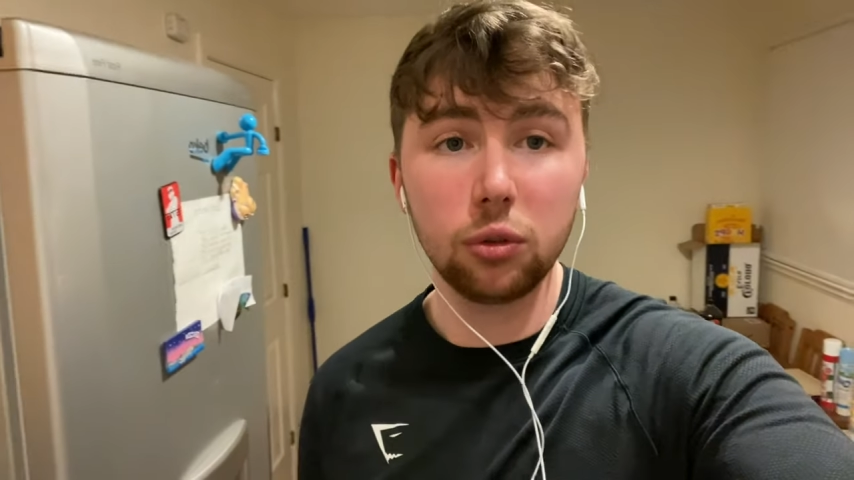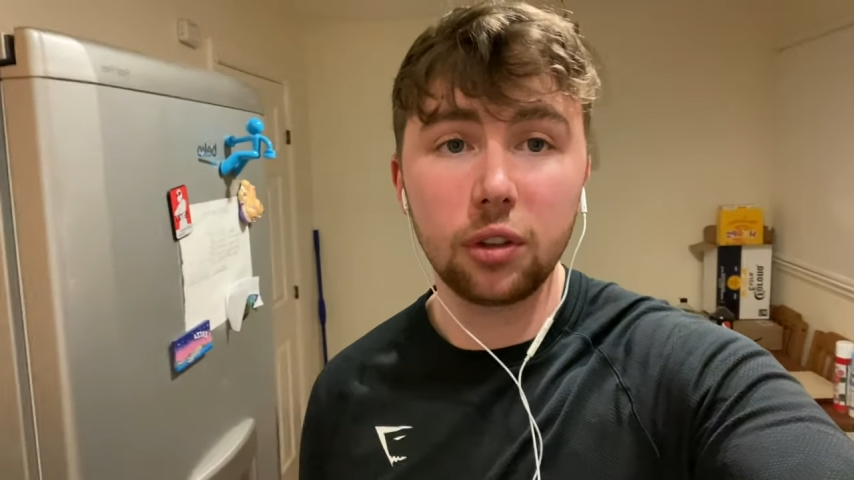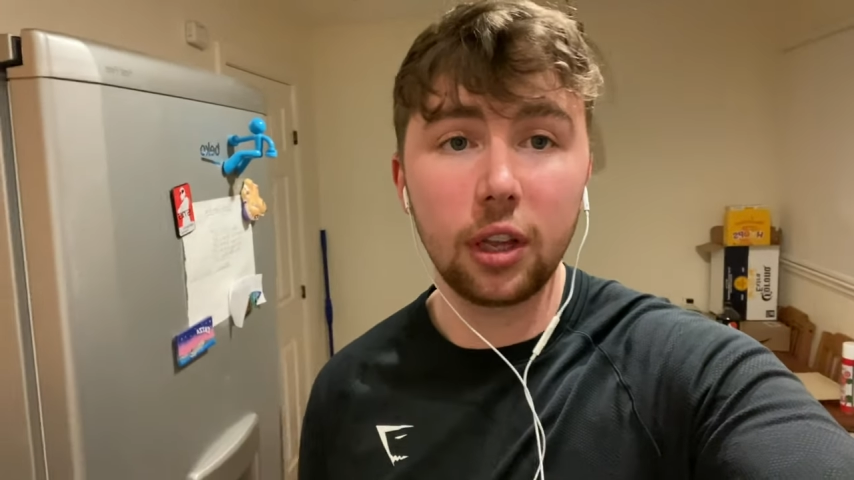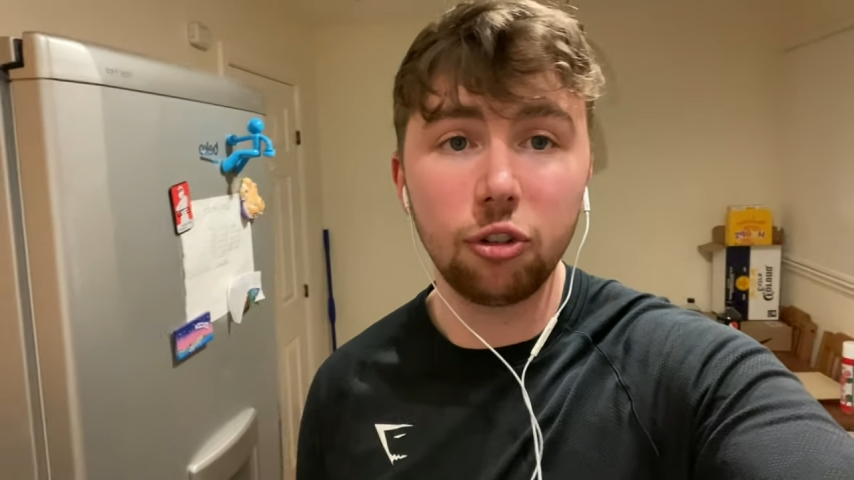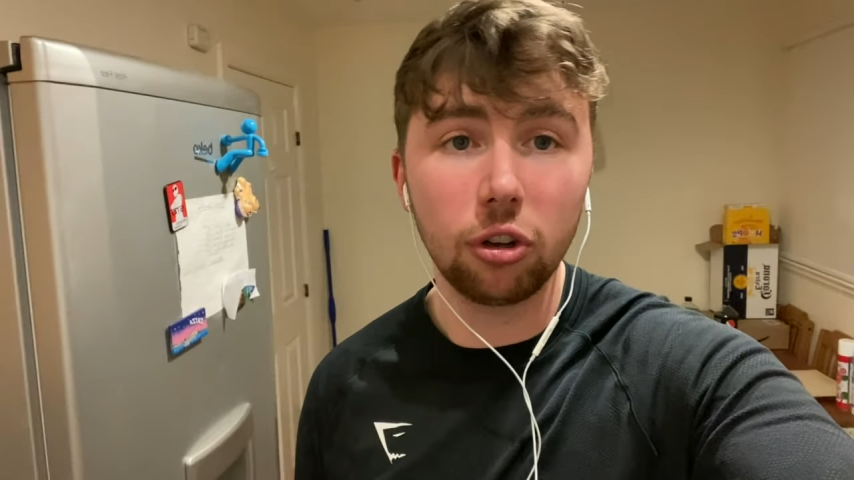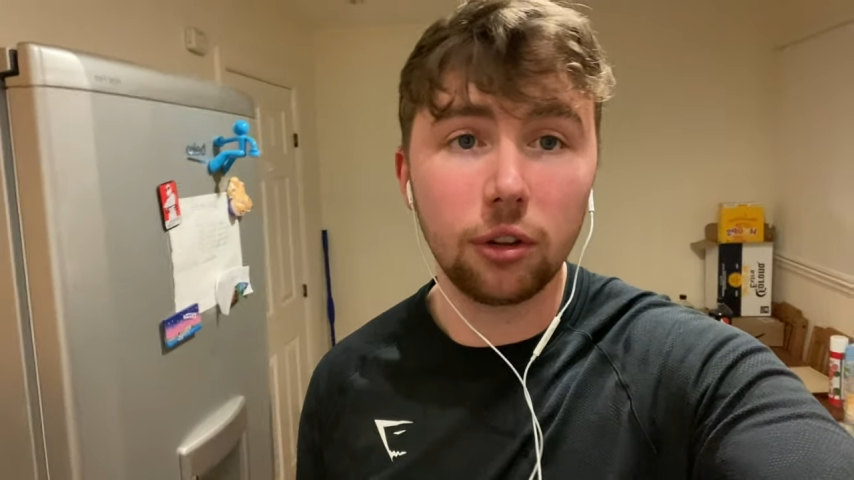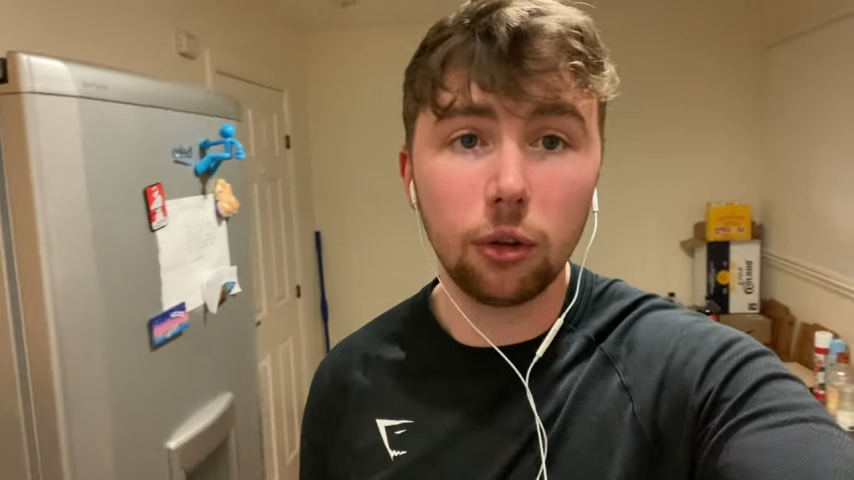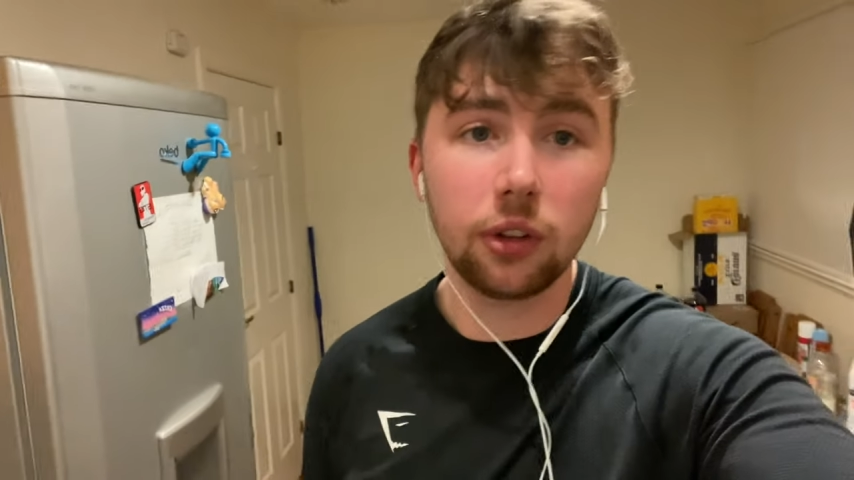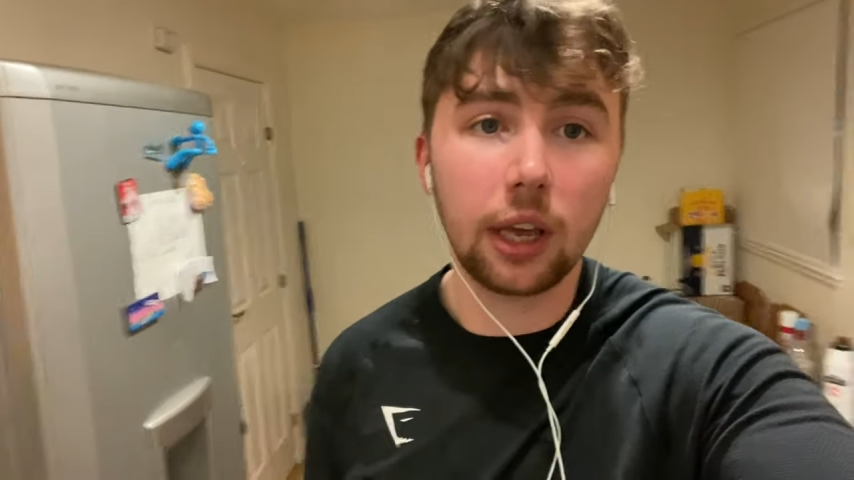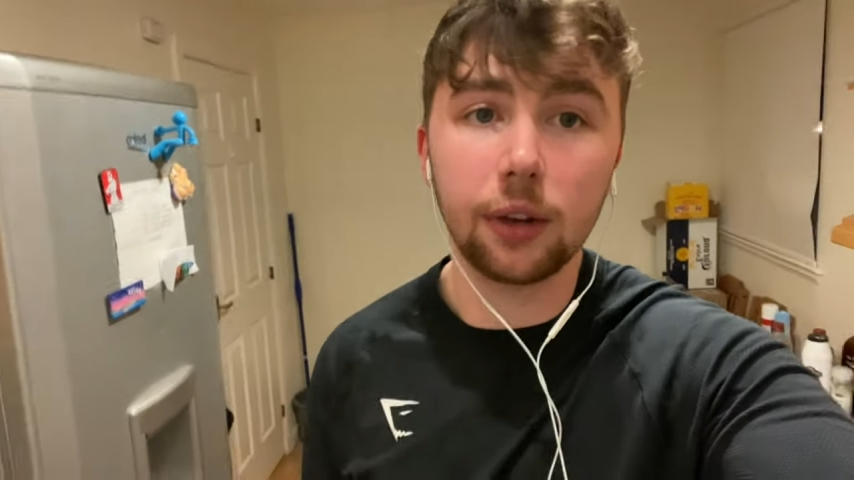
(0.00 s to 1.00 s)
of things you can do
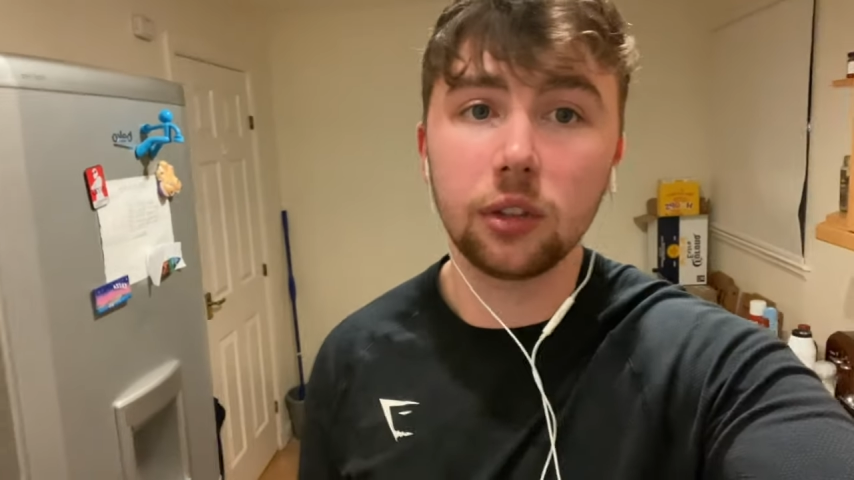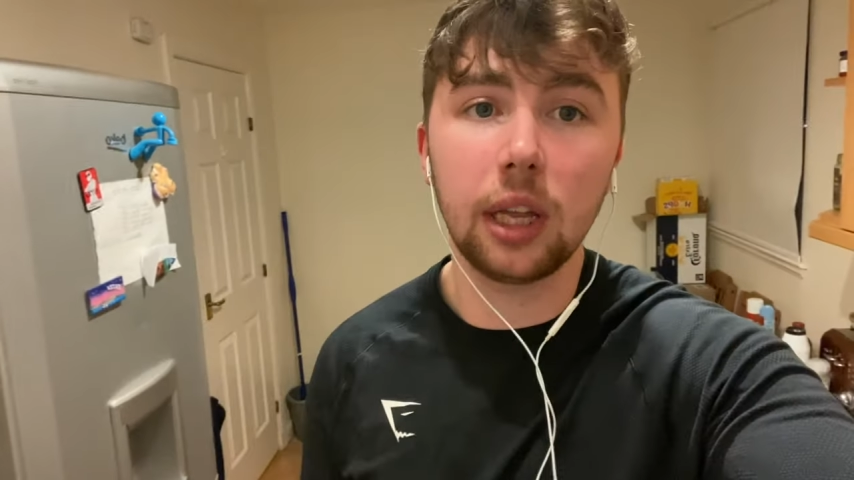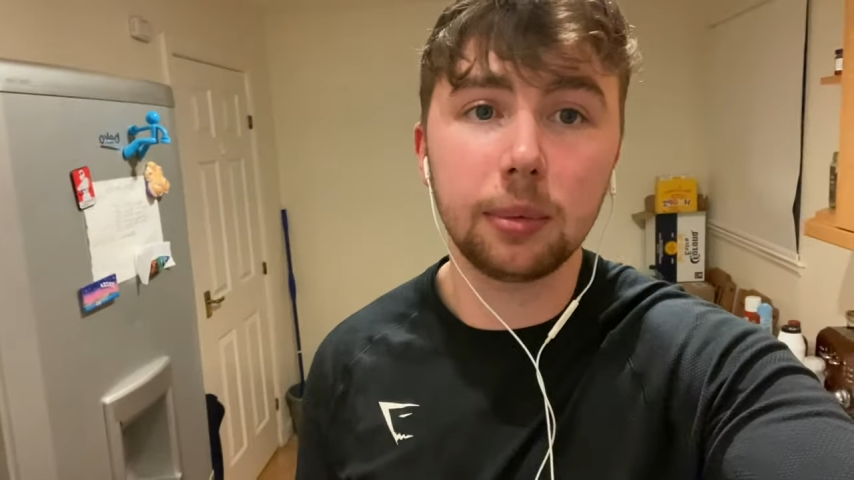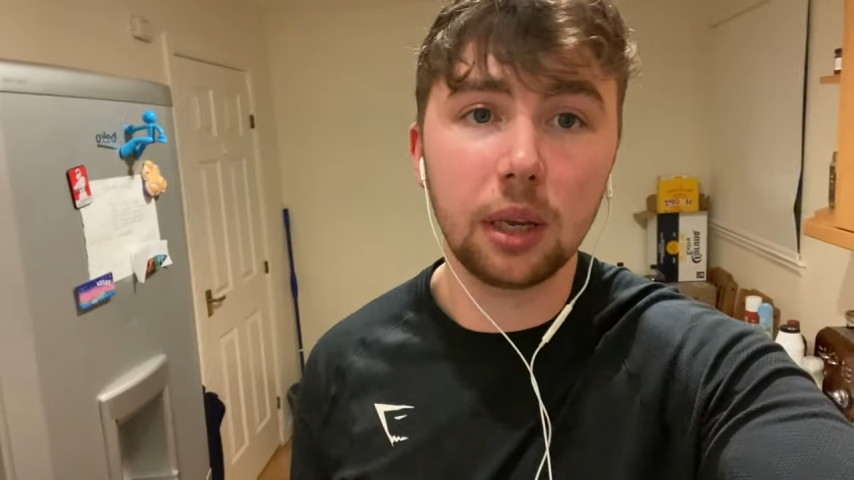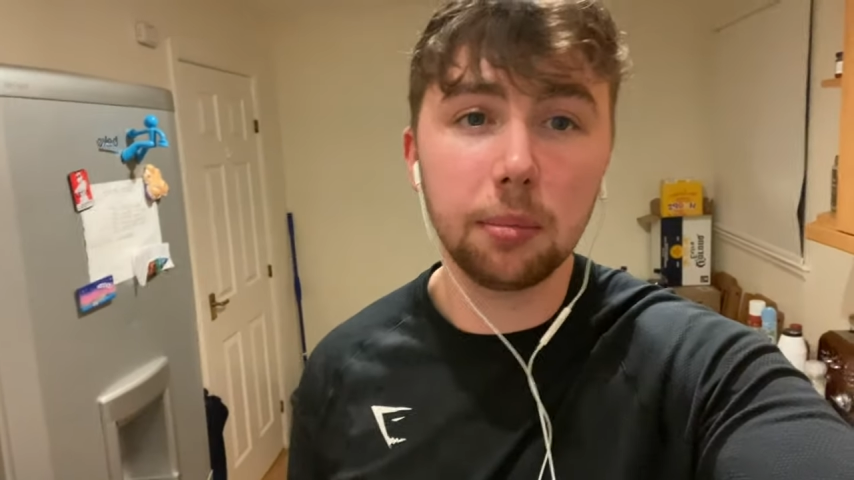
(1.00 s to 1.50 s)
to get your steps in,